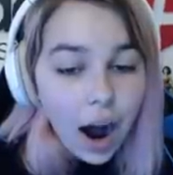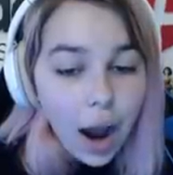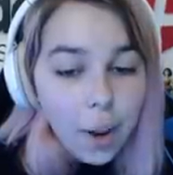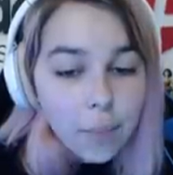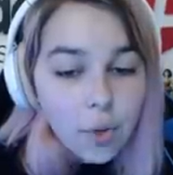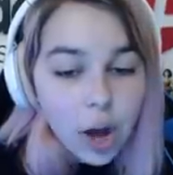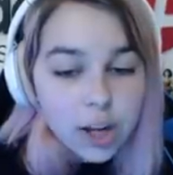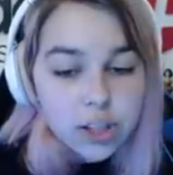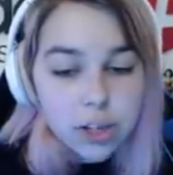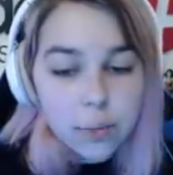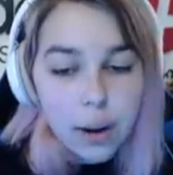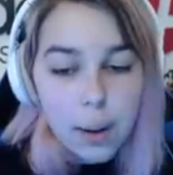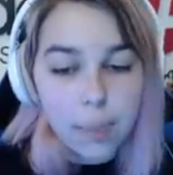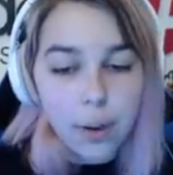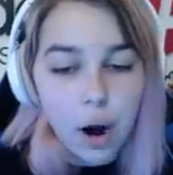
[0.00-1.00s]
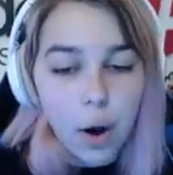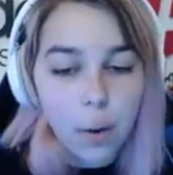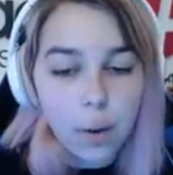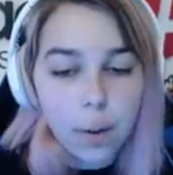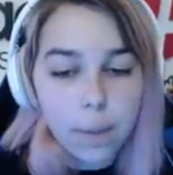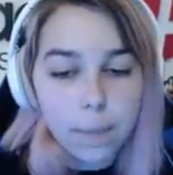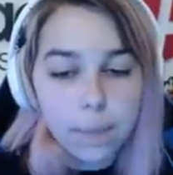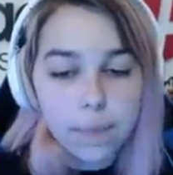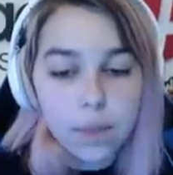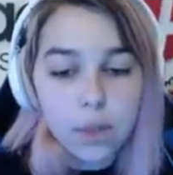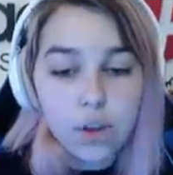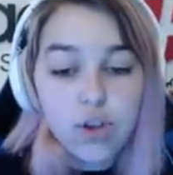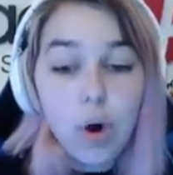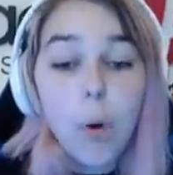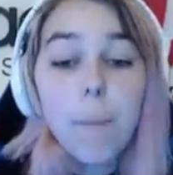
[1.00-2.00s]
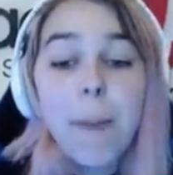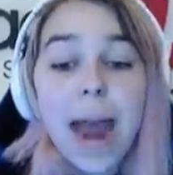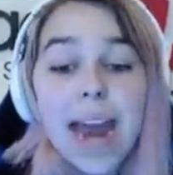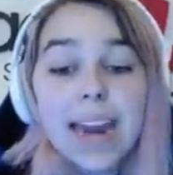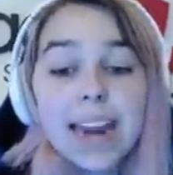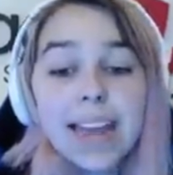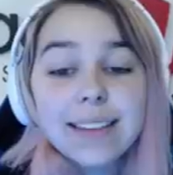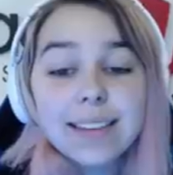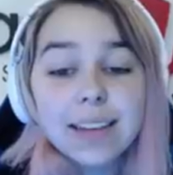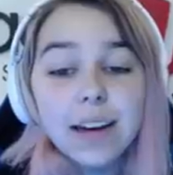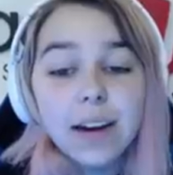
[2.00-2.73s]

I'm watching I my made boat. It. You made it.